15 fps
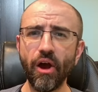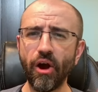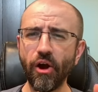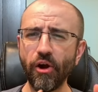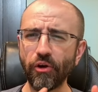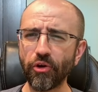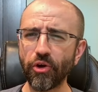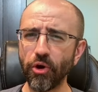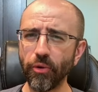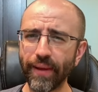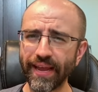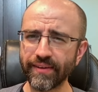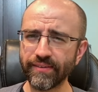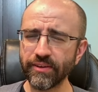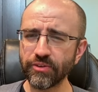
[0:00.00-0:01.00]
are
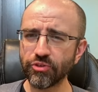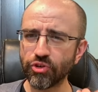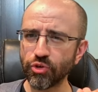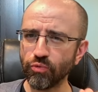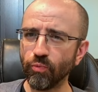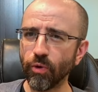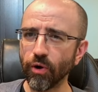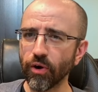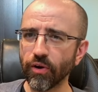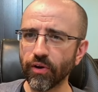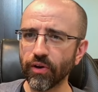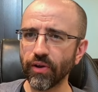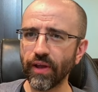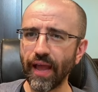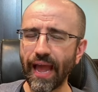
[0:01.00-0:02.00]
going to work